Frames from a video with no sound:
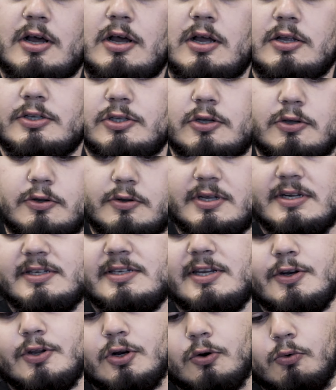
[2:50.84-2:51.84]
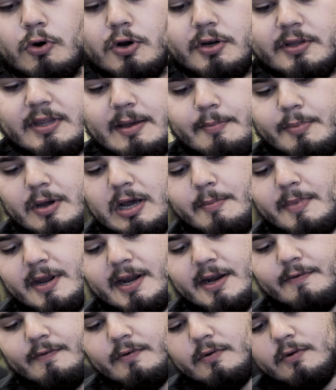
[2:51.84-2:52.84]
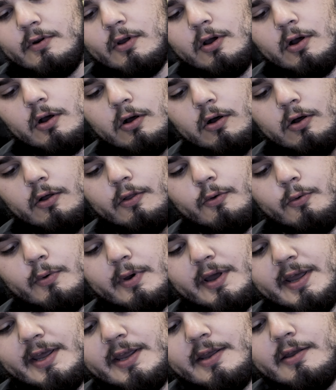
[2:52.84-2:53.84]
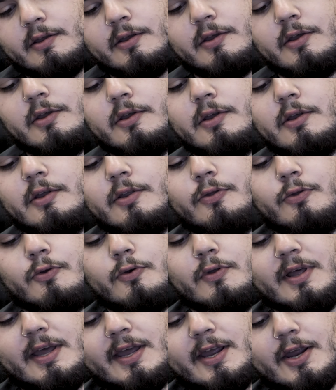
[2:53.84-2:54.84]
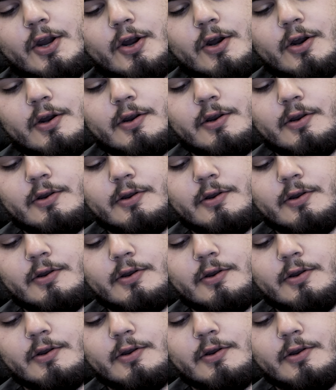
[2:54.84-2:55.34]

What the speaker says: also continue to work that pomade all the way through the hair.